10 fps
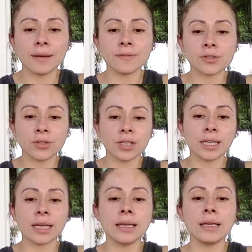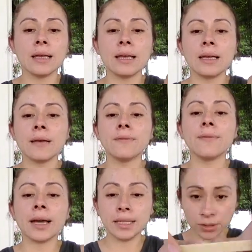So you're gonna
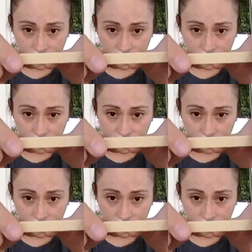find your